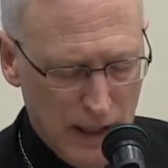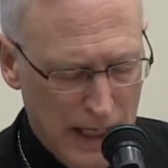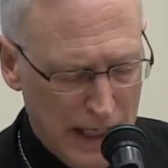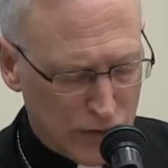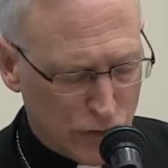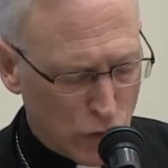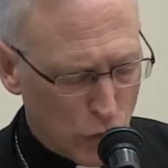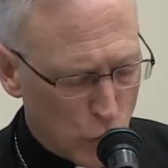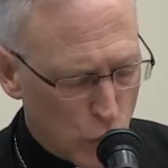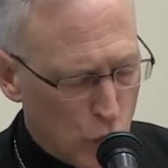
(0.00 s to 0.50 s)

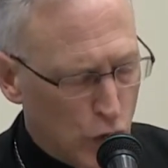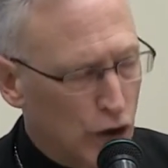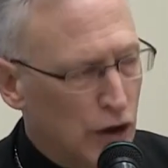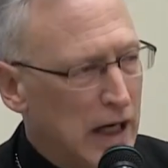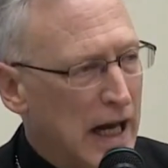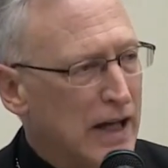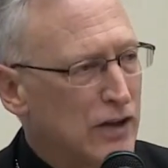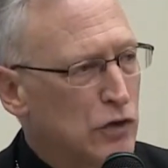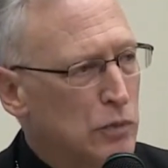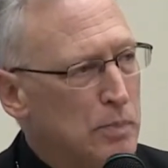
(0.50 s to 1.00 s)
as it
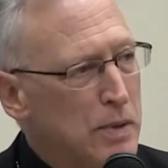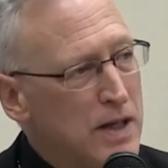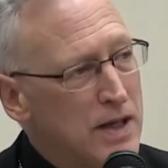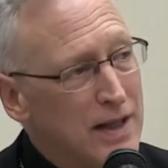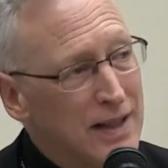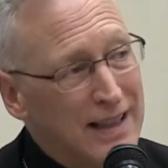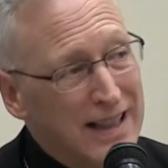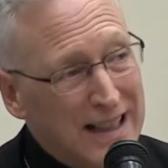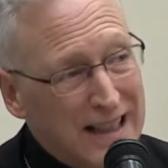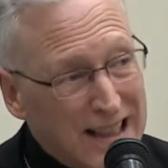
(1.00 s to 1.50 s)
were, as
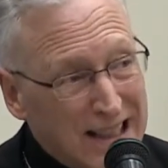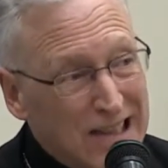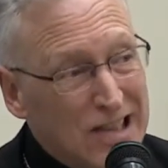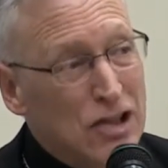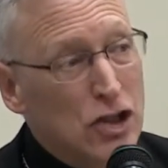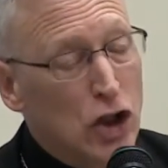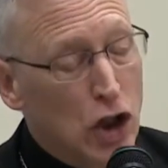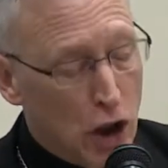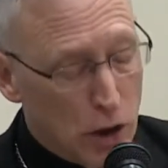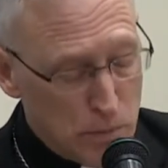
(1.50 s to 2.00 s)
being
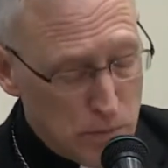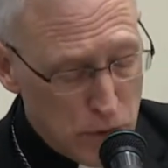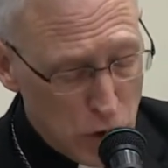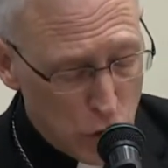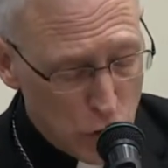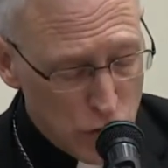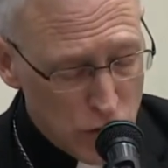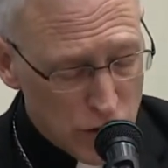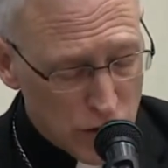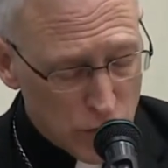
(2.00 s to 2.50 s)
in
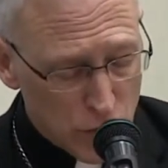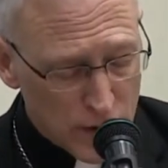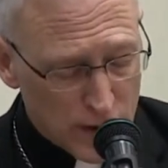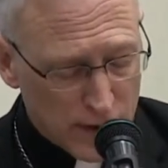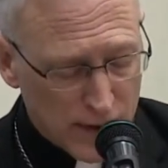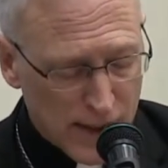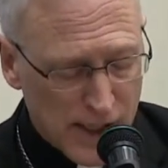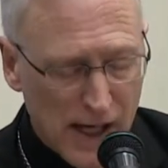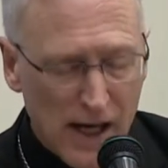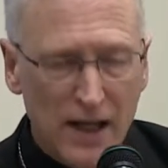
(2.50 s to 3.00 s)
communion
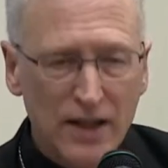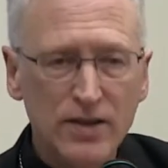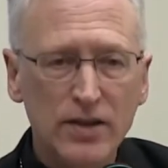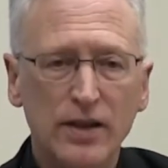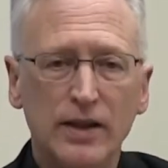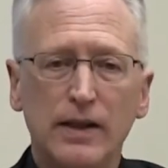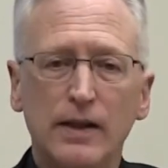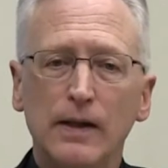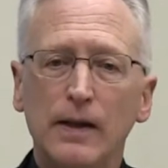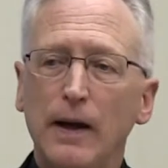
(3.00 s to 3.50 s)
with
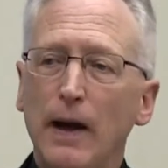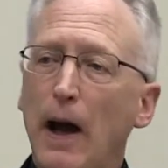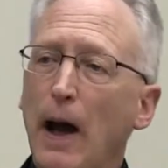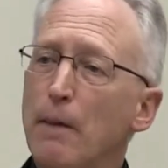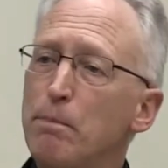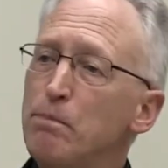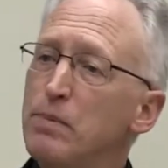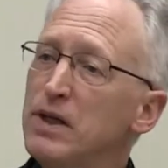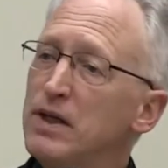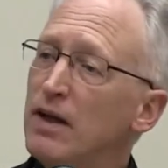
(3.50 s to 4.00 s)
God
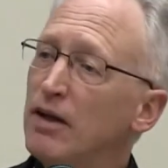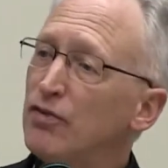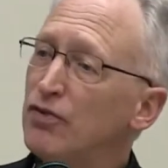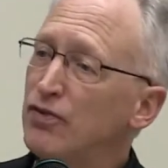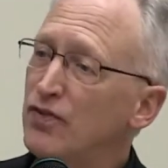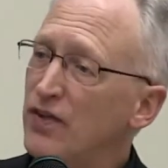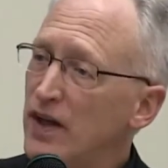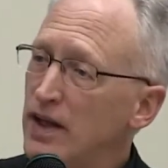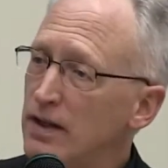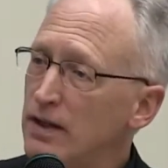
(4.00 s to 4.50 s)
and being
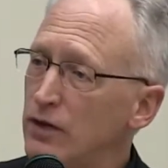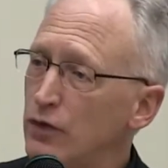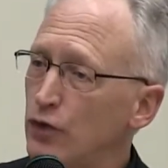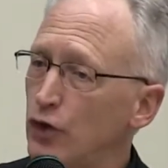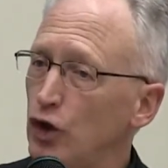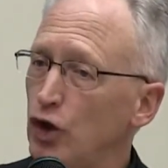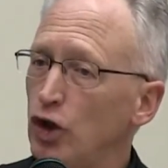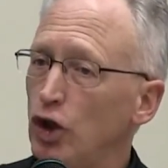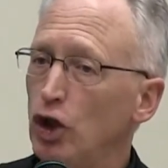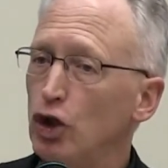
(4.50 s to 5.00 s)

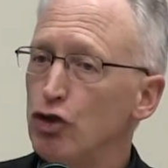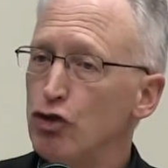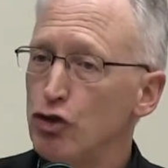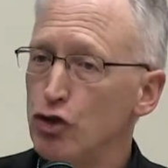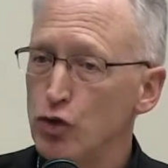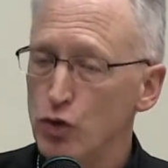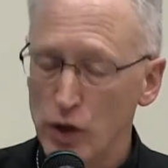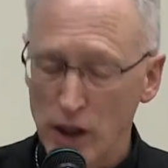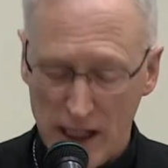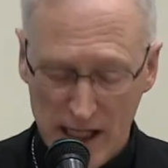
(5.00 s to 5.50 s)
faithful
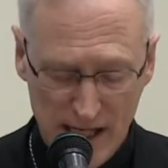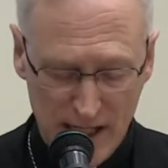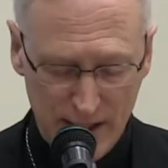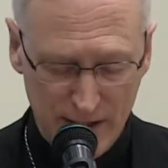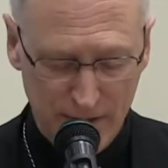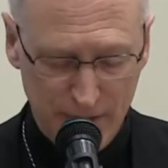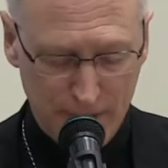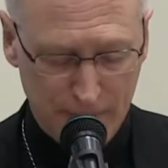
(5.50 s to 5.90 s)
to God.